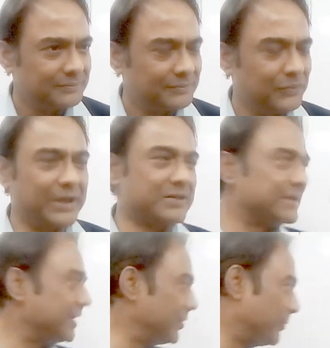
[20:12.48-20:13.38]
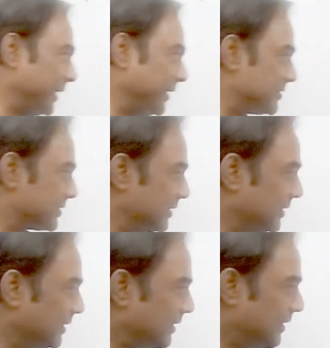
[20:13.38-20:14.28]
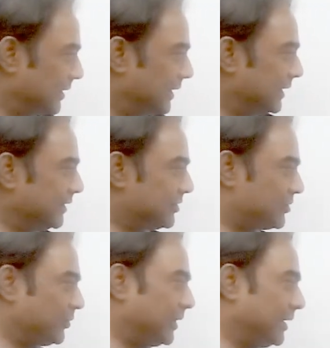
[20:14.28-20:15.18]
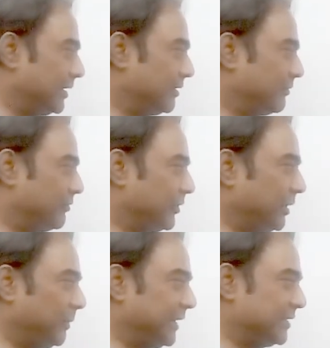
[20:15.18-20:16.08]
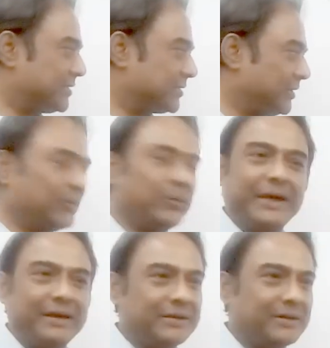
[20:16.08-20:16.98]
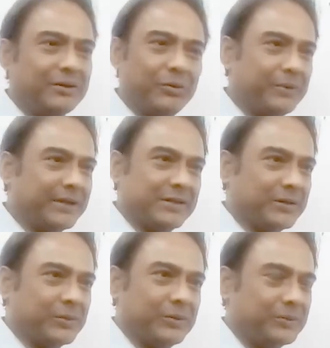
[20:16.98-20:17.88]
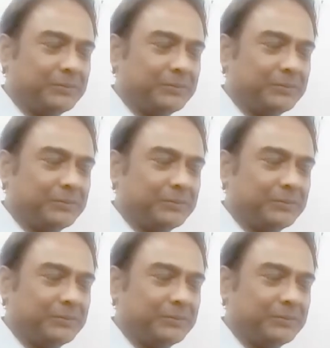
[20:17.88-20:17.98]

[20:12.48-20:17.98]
Yes, there are no breaks. In this 2 hour, 40 minutes, you get no breaks at all.